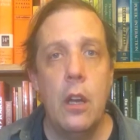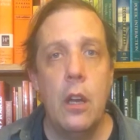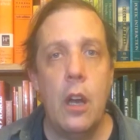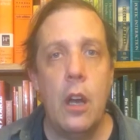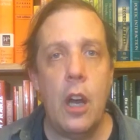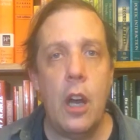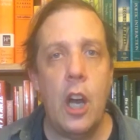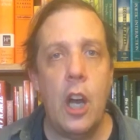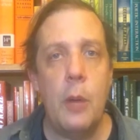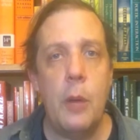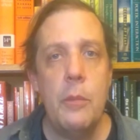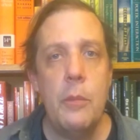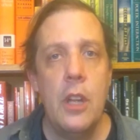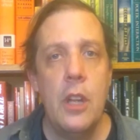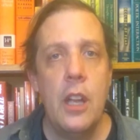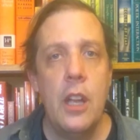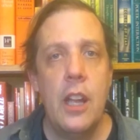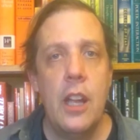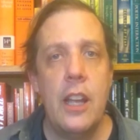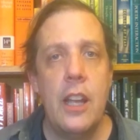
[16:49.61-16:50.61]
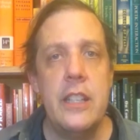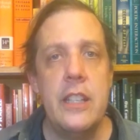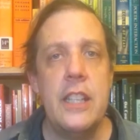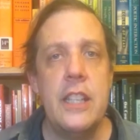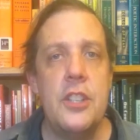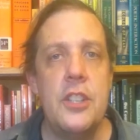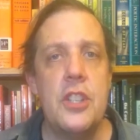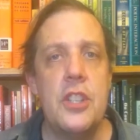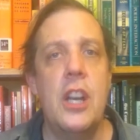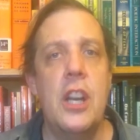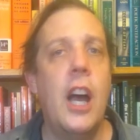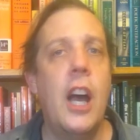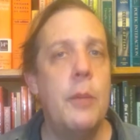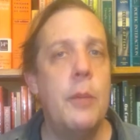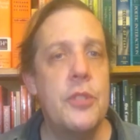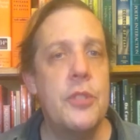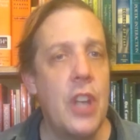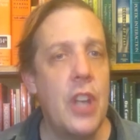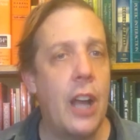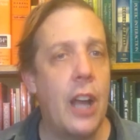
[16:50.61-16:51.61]
Um, and each time
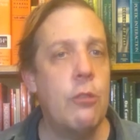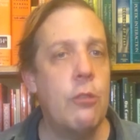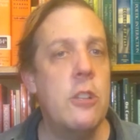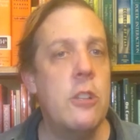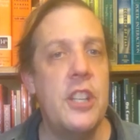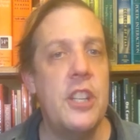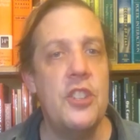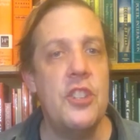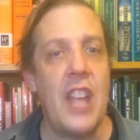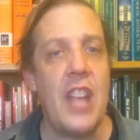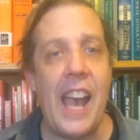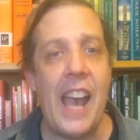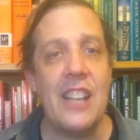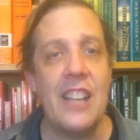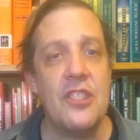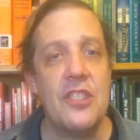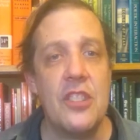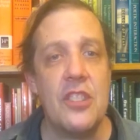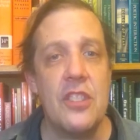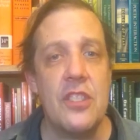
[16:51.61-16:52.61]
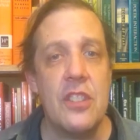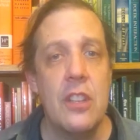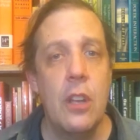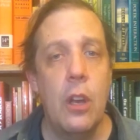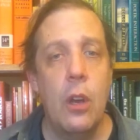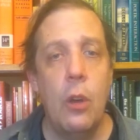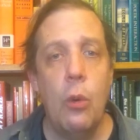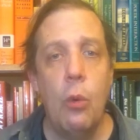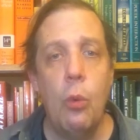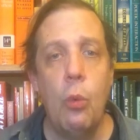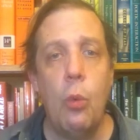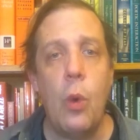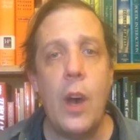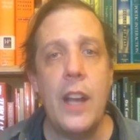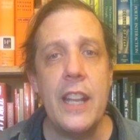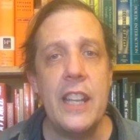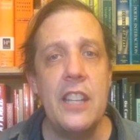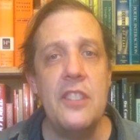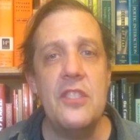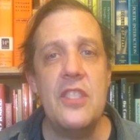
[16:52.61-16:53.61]
Socrates asks, what
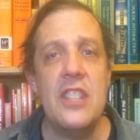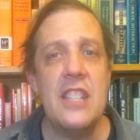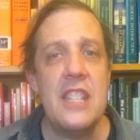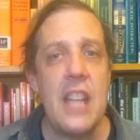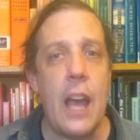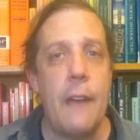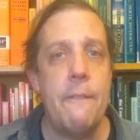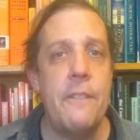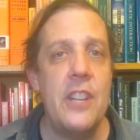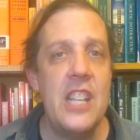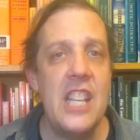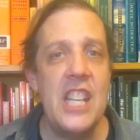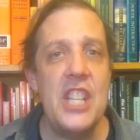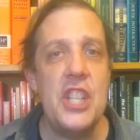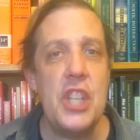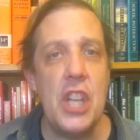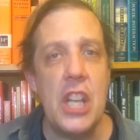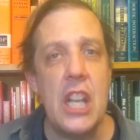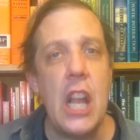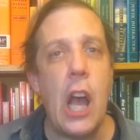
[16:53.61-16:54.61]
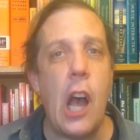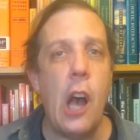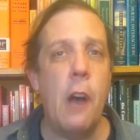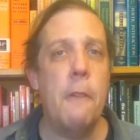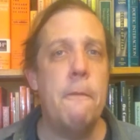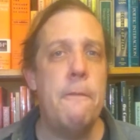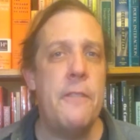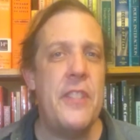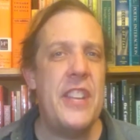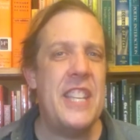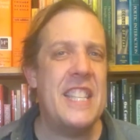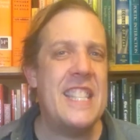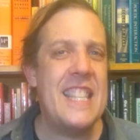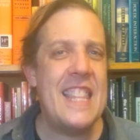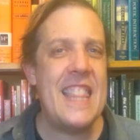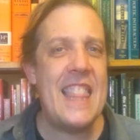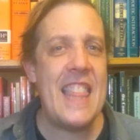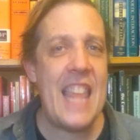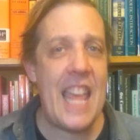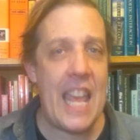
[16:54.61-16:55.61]
is the definition of this
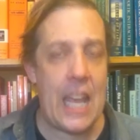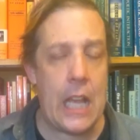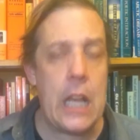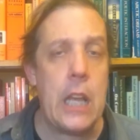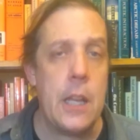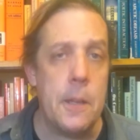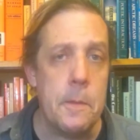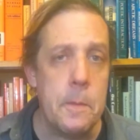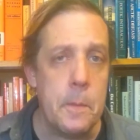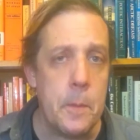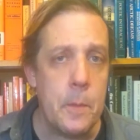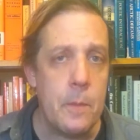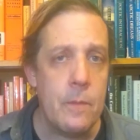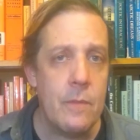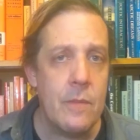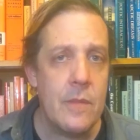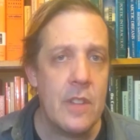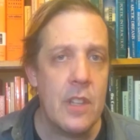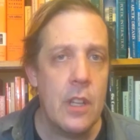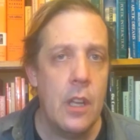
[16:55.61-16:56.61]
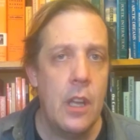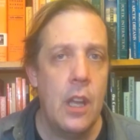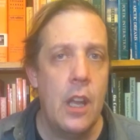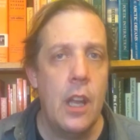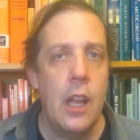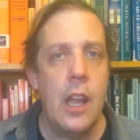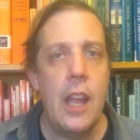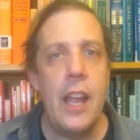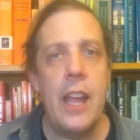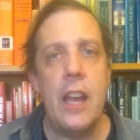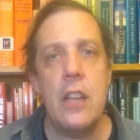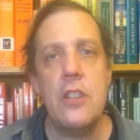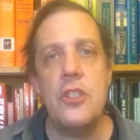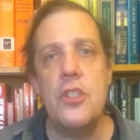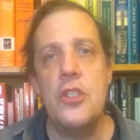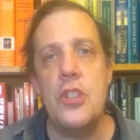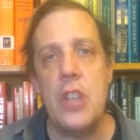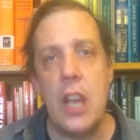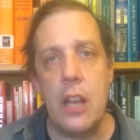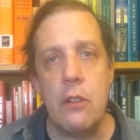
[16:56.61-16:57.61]
thing? And
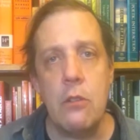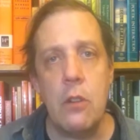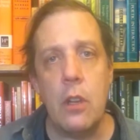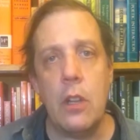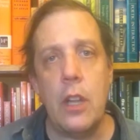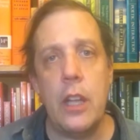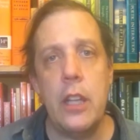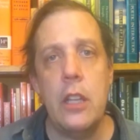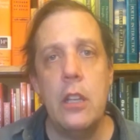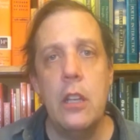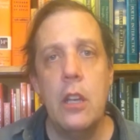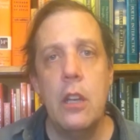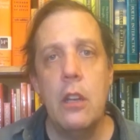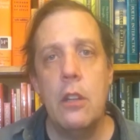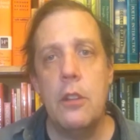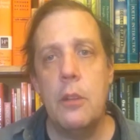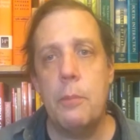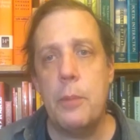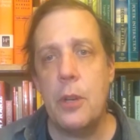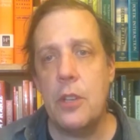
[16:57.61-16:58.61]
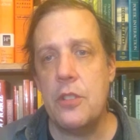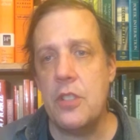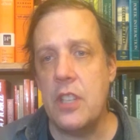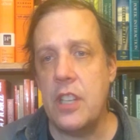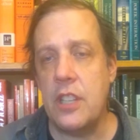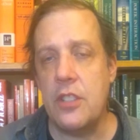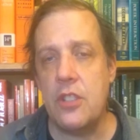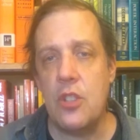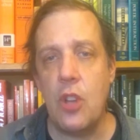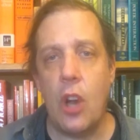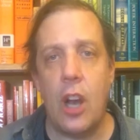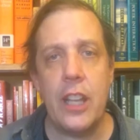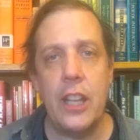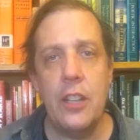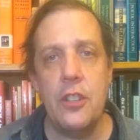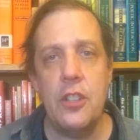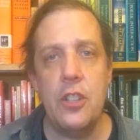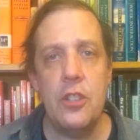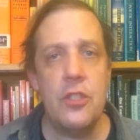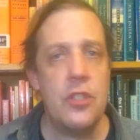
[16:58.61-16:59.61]
generally, the person he's talking
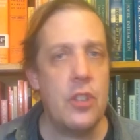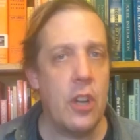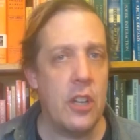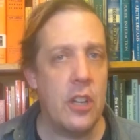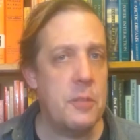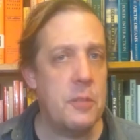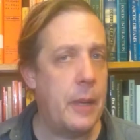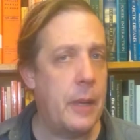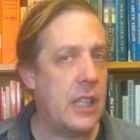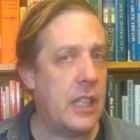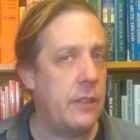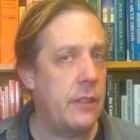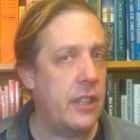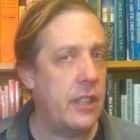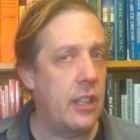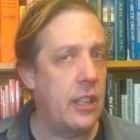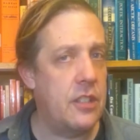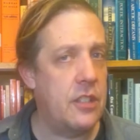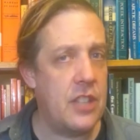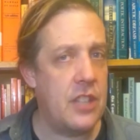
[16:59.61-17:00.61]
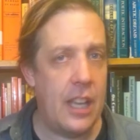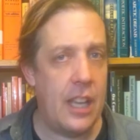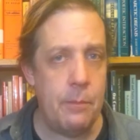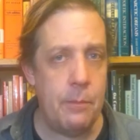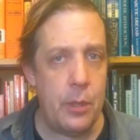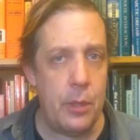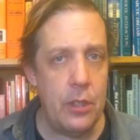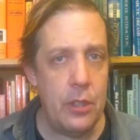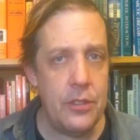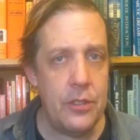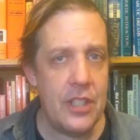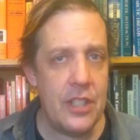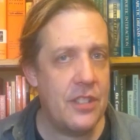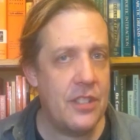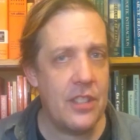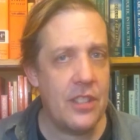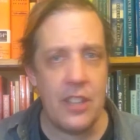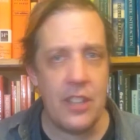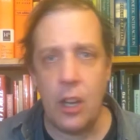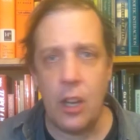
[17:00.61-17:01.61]
to starts by giving examples. He
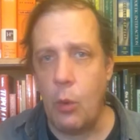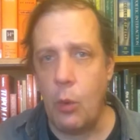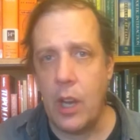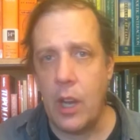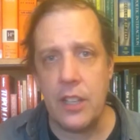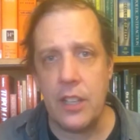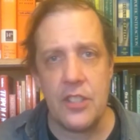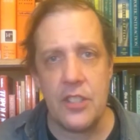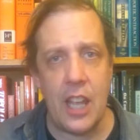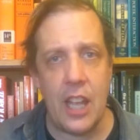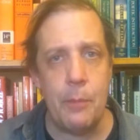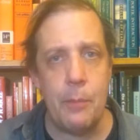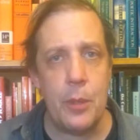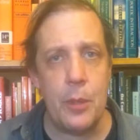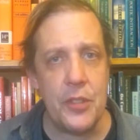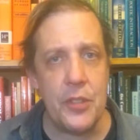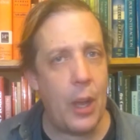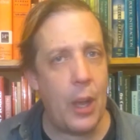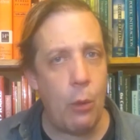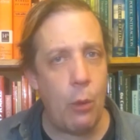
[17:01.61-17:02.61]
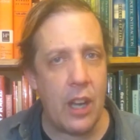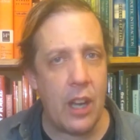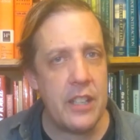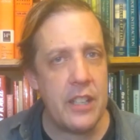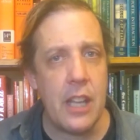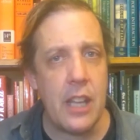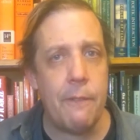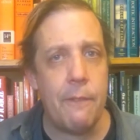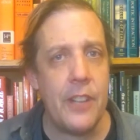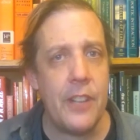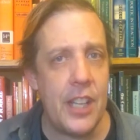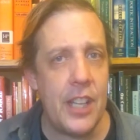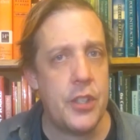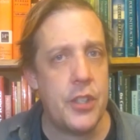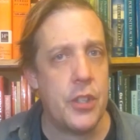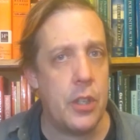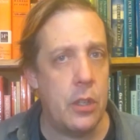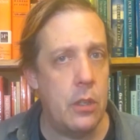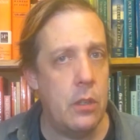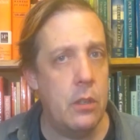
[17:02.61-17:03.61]
says, I don't want examples, I want a definition.